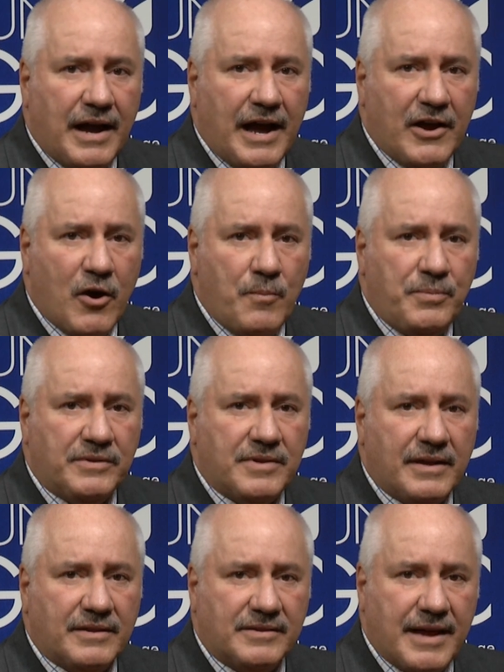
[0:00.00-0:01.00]
I hope you
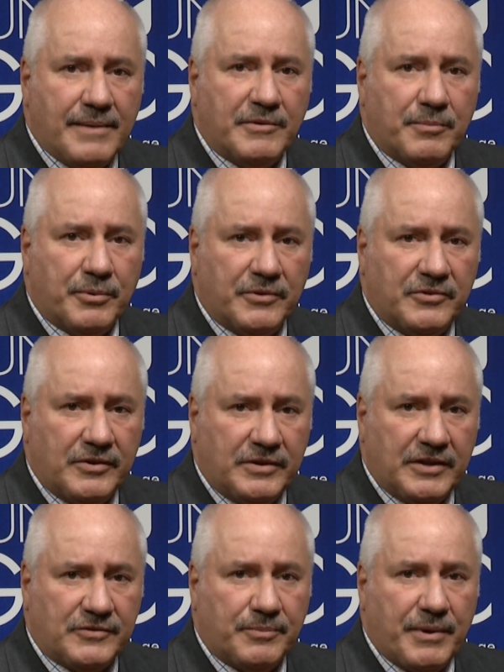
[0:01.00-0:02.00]
take the time to
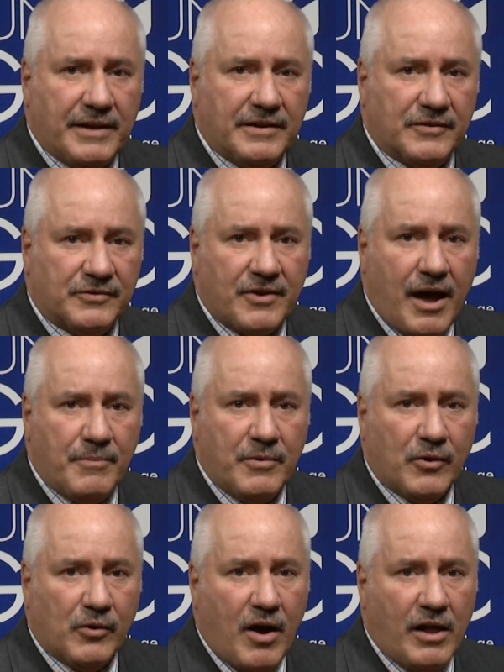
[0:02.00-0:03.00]
participate in some
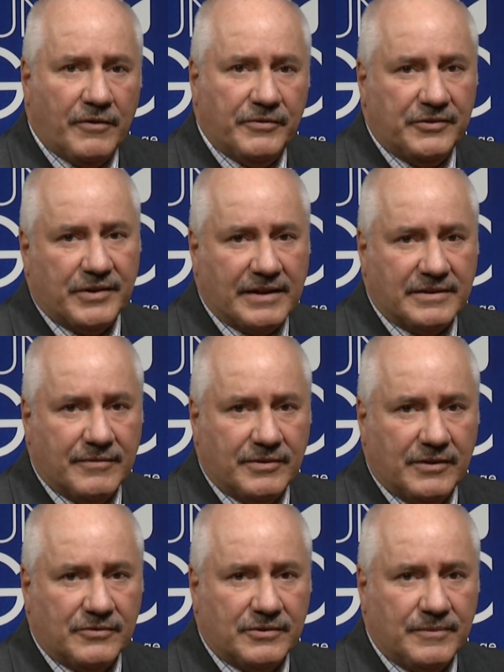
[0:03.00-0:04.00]
or all of these
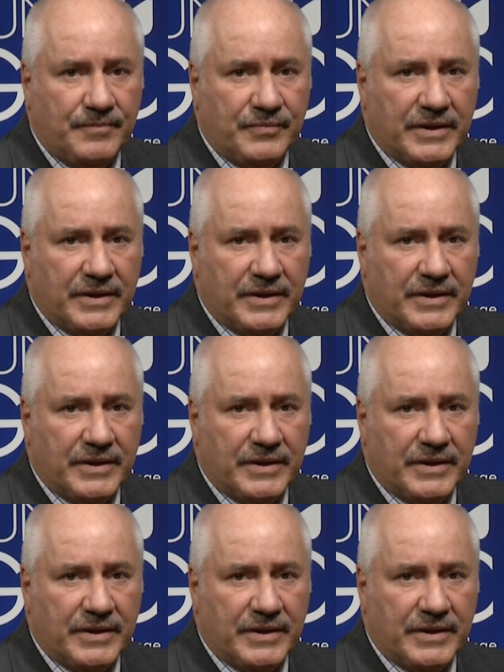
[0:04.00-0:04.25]
activities.